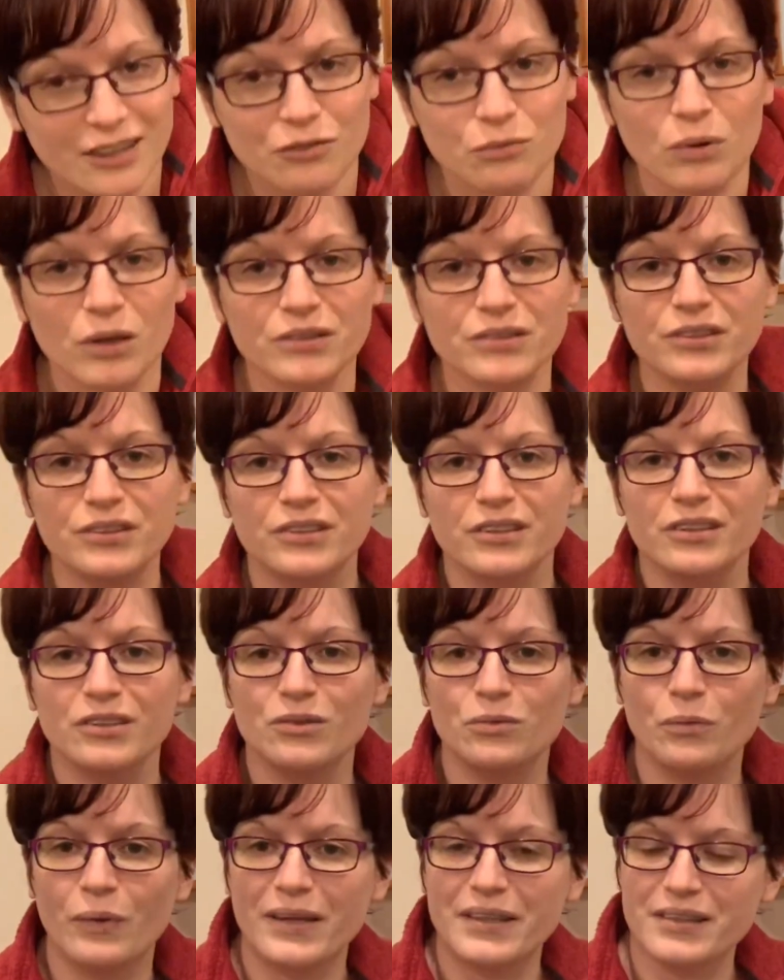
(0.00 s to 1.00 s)
of what to do
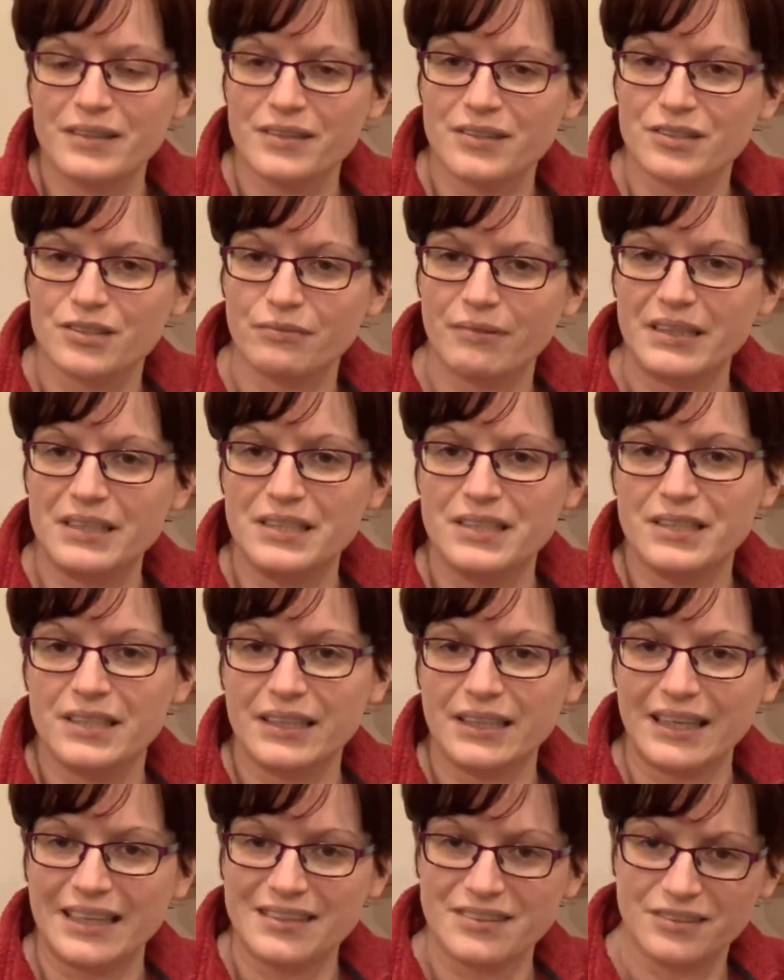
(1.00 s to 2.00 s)
when the
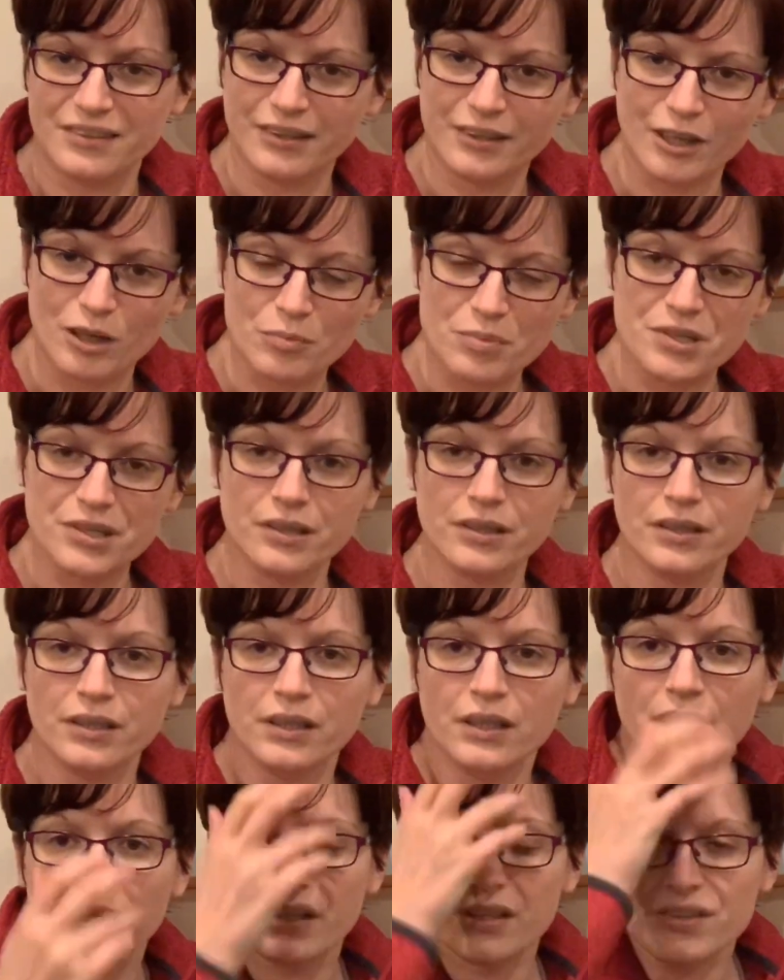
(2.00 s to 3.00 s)
syringing isn't an option.
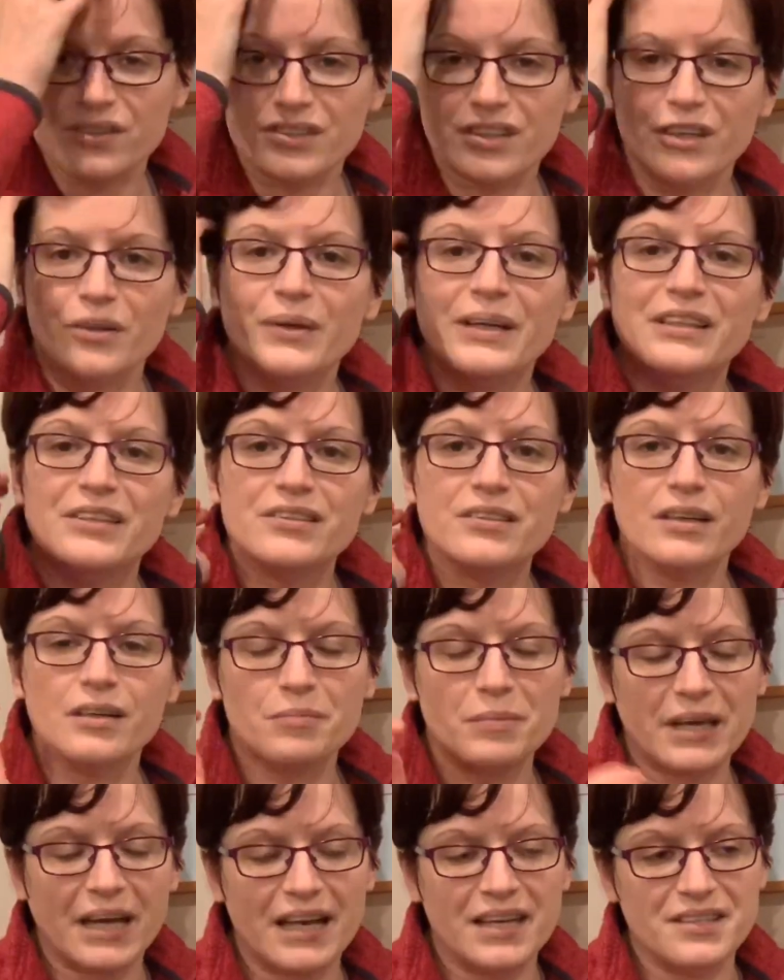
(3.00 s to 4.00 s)
So in certain
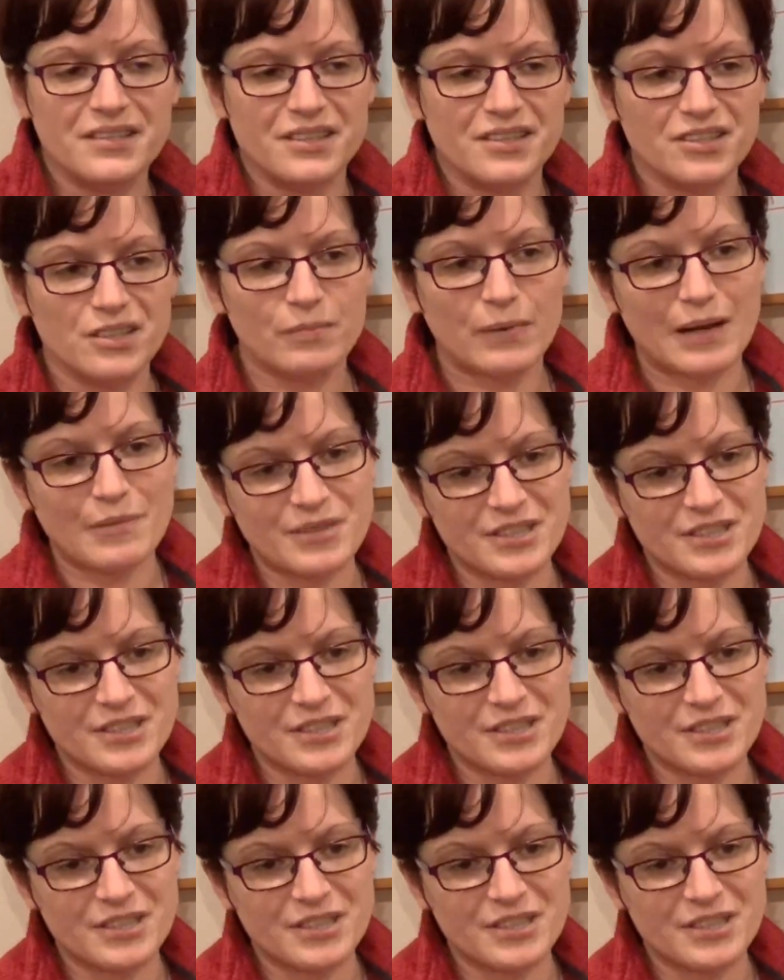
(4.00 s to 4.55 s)
cases you might be